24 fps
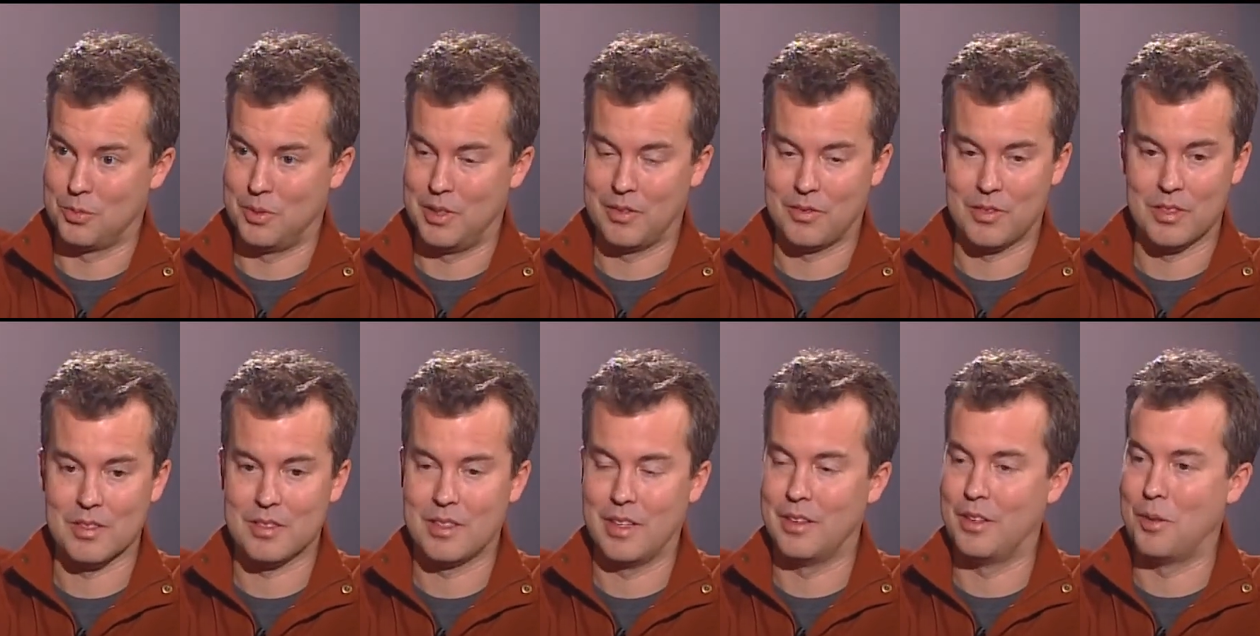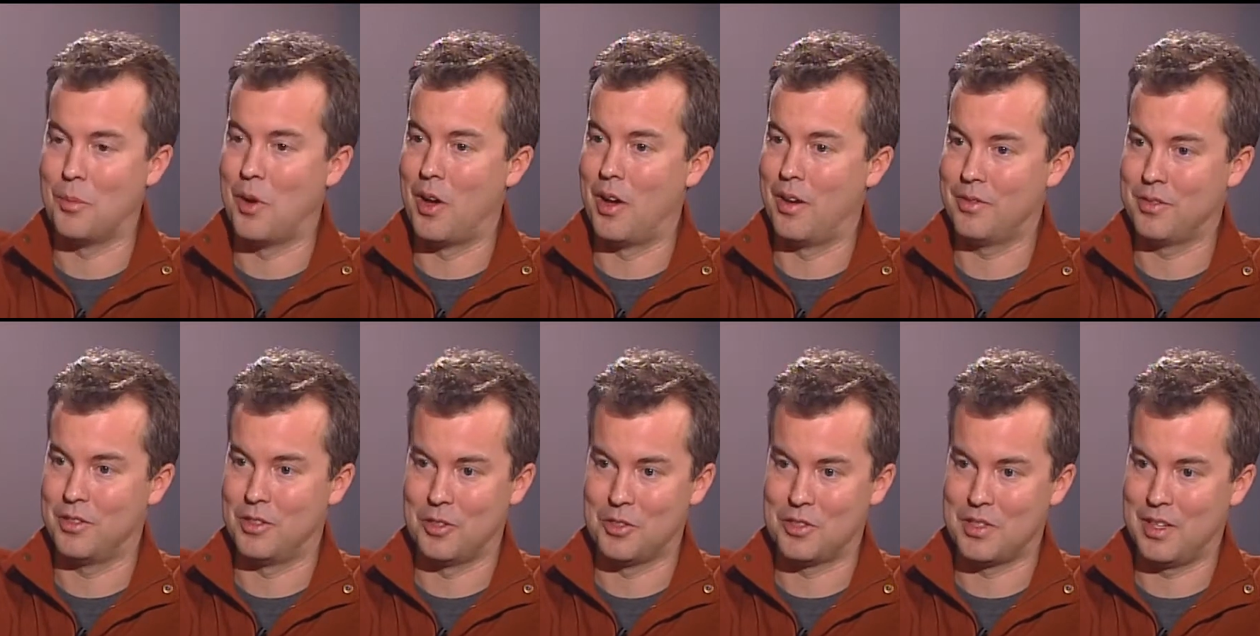We have to send them
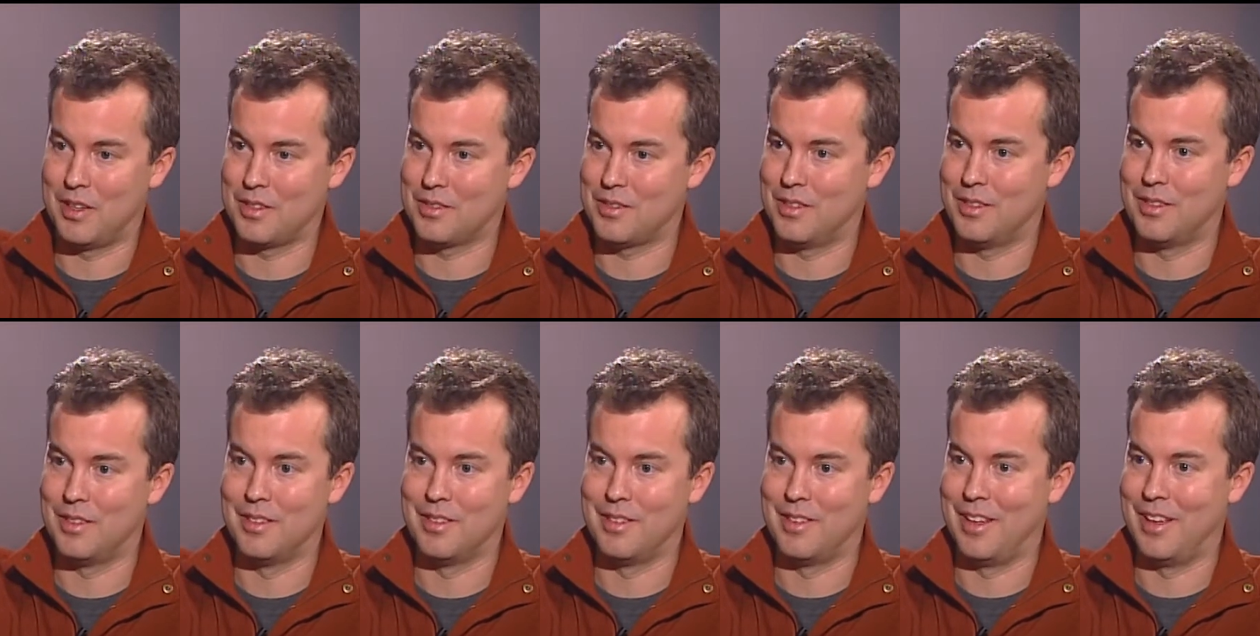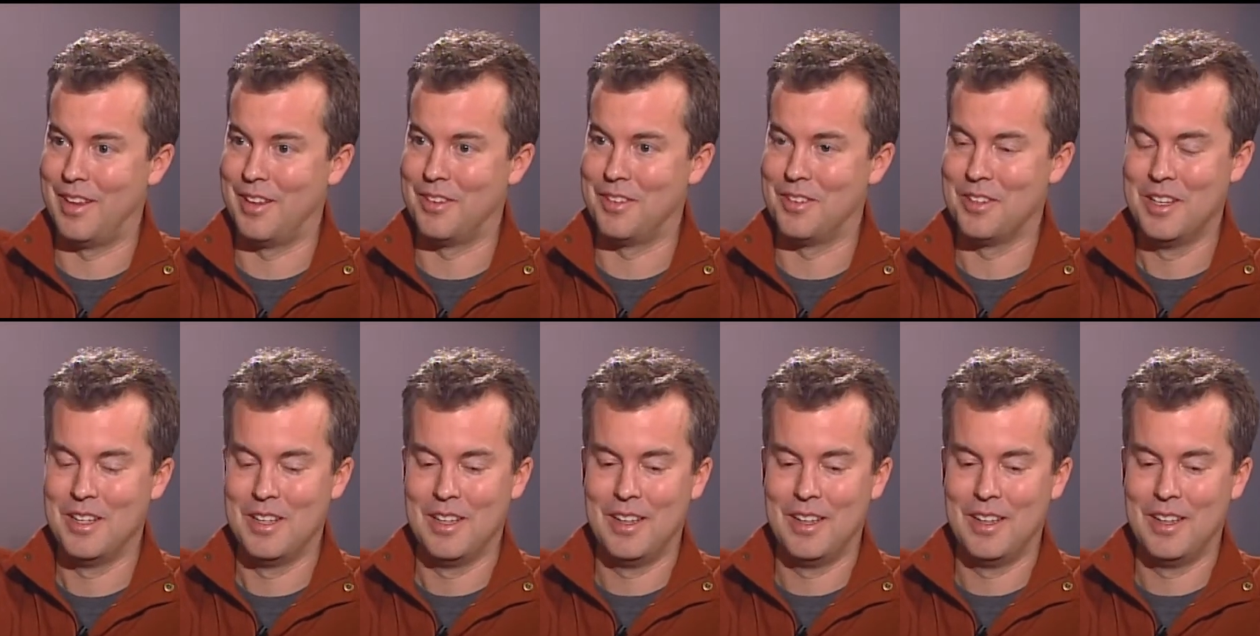off, and they're tested and and